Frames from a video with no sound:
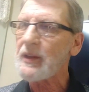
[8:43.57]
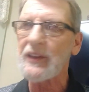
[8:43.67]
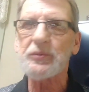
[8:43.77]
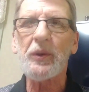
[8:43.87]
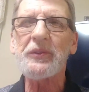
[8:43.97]

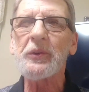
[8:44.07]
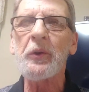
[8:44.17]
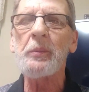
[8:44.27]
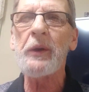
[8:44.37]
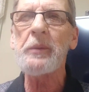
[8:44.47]
that's what they're
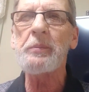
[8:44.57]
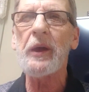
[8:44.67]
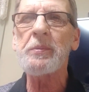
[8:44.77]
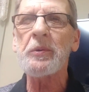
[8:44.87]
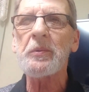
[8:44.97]
going to be,
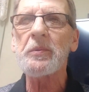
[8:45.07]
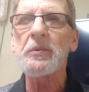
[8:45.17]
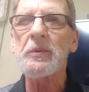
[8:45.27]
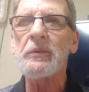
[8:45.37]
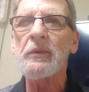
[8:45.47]
people.
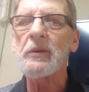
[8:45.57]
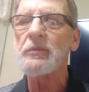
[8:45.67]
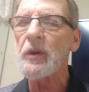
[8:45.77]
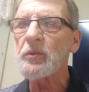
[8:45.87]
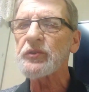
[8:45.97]

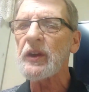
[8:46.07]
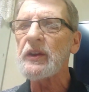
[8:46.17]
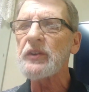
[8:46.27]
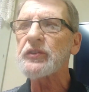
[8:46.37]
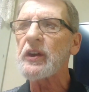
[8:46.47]
Those
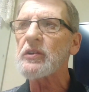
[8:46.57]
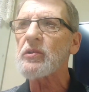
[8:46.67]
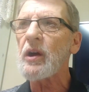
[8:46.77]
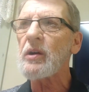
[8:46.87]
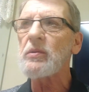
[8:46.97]
things can
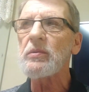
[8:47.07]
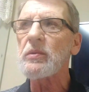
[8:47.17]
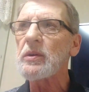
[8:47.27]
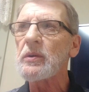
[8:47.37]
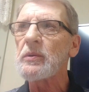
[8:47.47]
grow.
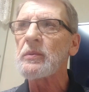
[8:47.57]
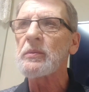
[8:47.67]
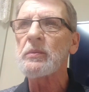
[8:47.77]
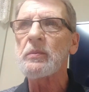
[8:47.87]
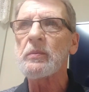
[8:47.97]

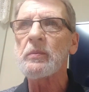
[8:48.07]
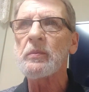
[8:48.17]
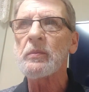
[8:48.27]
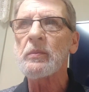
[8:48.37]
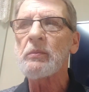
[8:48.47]

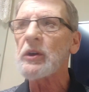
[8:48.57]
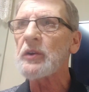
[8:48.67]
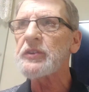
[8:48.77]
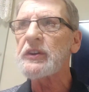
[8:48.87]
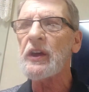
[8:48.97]

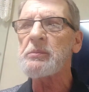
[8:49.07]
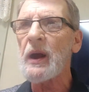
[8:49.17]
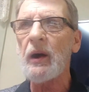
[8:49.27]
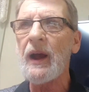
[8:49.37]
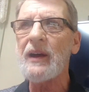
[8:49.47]
Because it doesn't
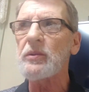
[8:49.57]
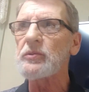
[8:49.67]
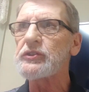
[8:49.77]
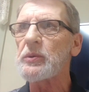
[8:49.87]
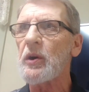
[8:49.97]
matter how
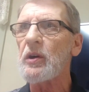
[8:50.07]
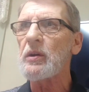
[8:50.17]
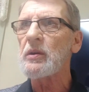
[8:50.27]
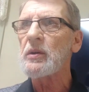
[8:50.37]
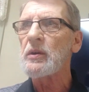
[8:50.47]
old you
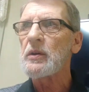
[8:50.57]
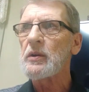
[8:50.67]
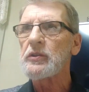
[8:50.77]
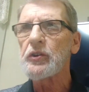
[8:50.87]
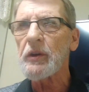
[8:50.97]
are,
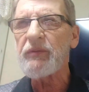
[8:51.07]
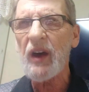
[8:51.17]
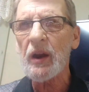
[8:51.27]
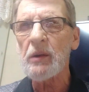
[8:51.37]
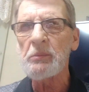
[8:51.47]
your
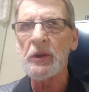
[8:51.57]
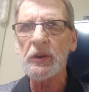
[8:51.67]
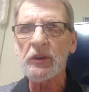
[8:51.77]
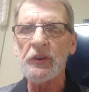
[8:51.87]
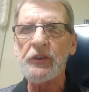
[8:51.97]

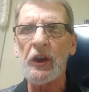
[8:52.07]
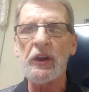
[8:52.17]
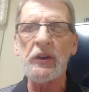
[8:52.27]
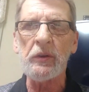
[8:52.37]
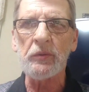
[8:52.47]
development
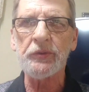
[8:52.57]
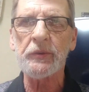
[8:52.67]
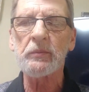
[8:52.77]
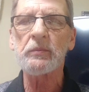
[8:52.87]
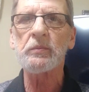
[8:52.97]

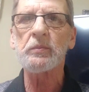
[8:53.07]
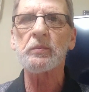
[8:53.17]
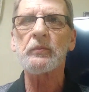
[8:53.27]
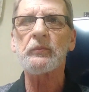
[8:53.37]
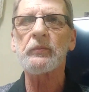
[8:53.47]
continues.
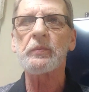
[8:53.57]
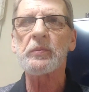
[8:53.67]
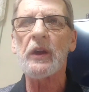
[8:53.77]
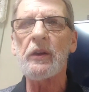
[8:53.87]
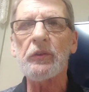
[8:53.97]

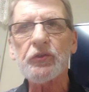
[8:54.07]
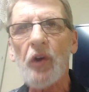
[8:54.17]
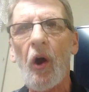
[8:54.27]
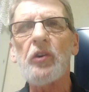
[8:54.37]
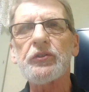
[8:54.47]
And it
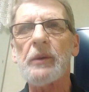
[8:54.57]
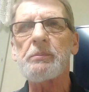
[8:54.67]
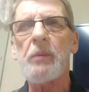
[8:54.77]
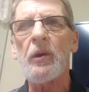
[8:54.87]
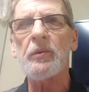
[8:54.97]
starts
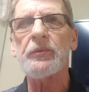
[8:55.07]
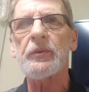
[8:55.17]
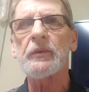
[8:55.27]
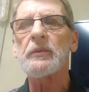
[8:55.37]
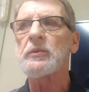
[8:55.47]
at birth,